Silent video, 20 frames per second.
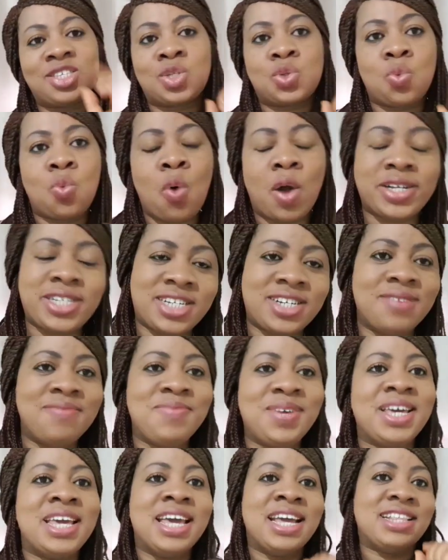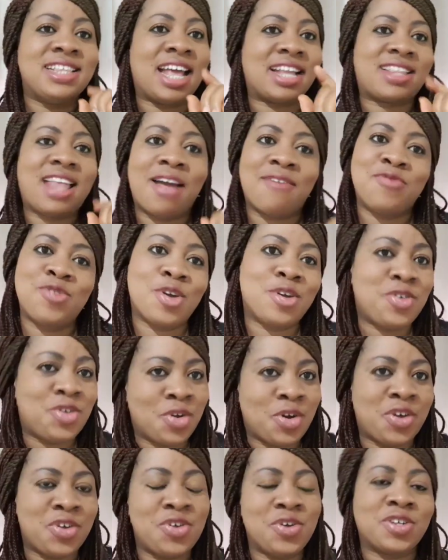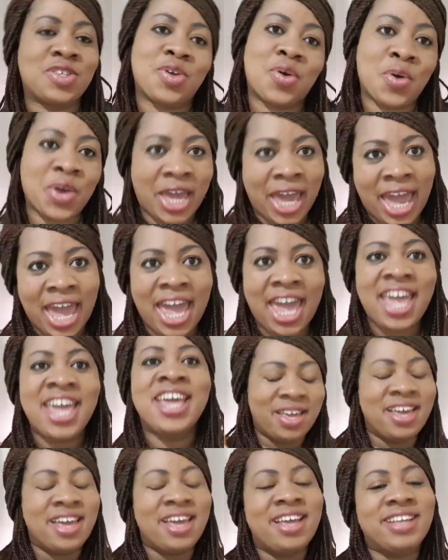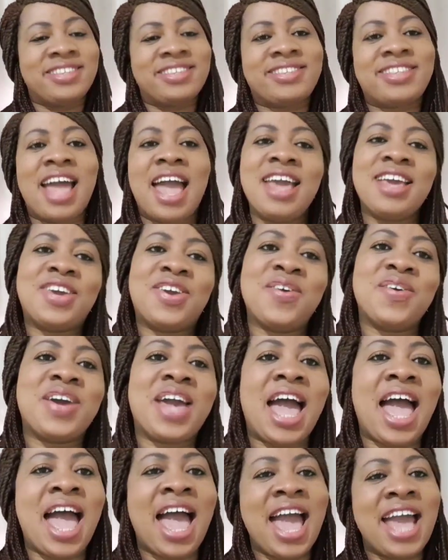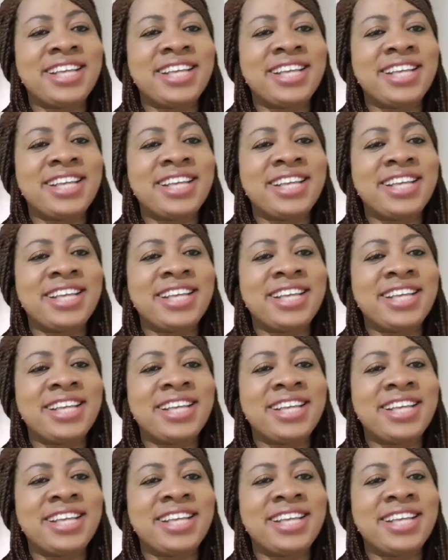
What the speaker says: that is watching me that have not done yours. Okay? Thank you